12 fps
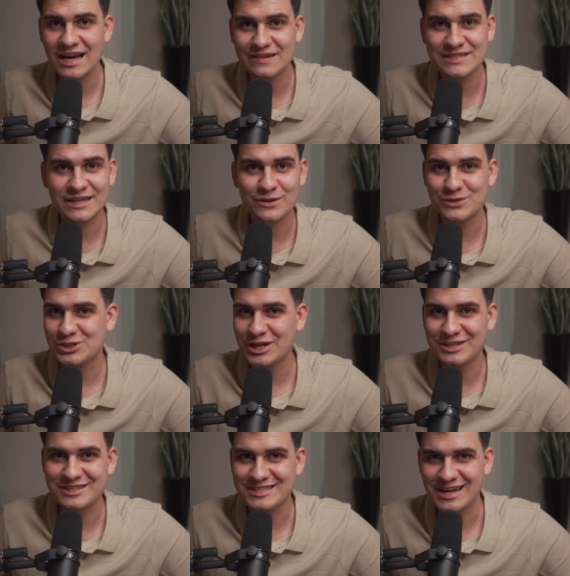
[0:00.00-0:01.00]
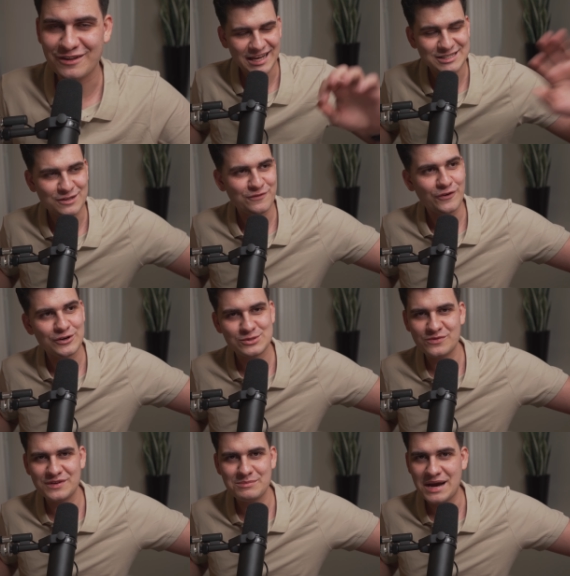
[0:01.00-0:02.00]
I say those changes and it's enforced
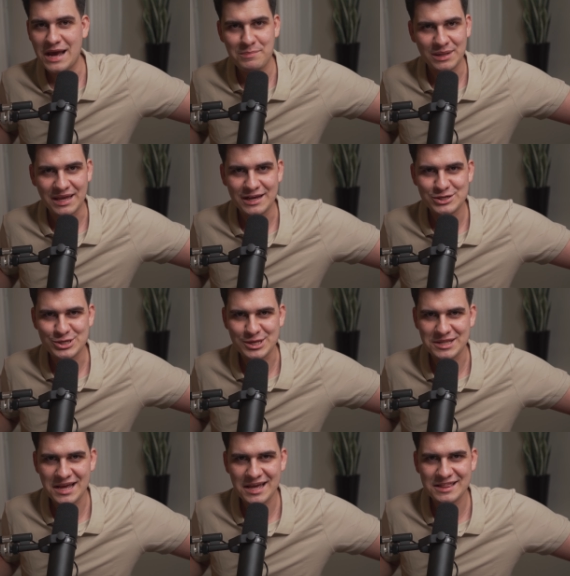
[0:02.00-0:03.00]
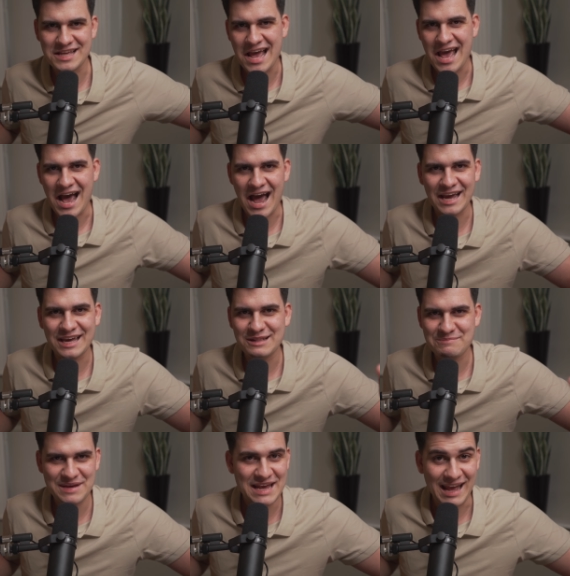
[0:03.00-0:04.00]
within my application, and I
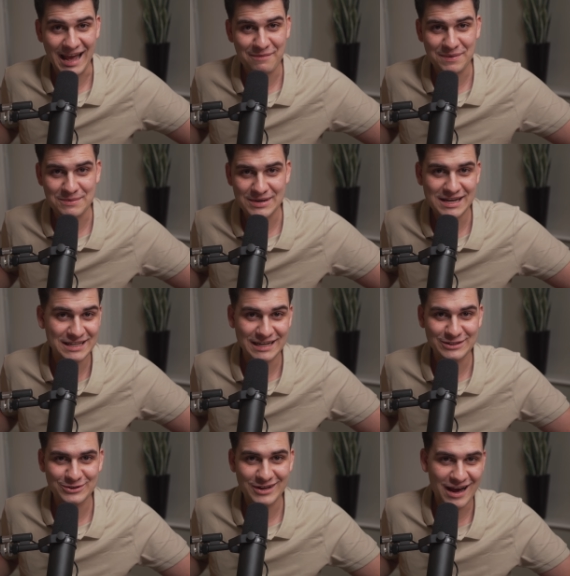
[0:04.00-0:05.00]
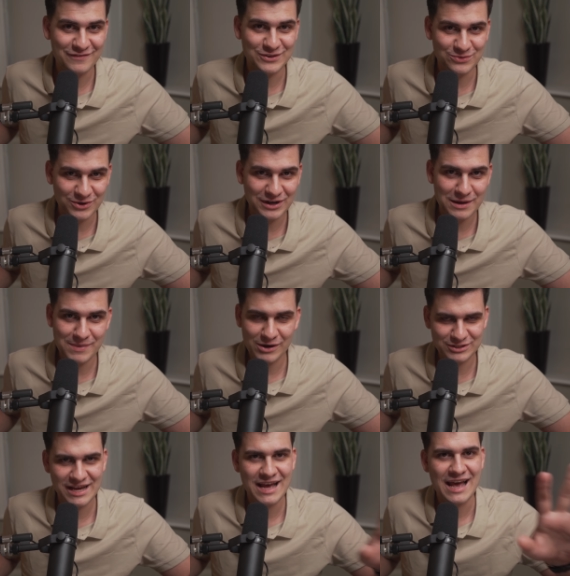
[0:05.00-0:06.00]
can be a happy man and I don't have to worry
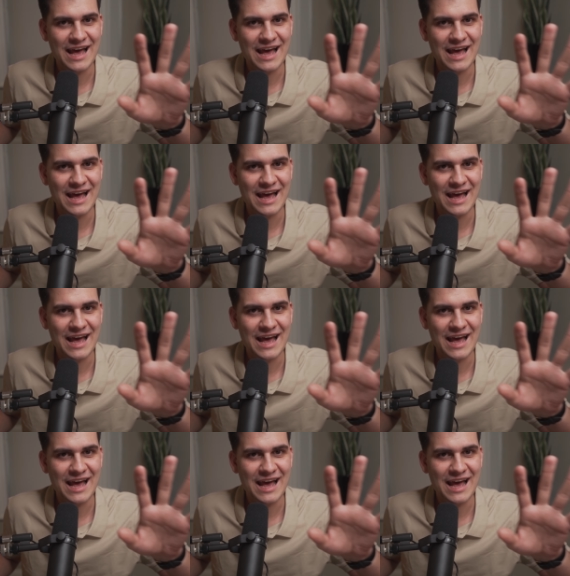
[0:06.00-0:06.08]
about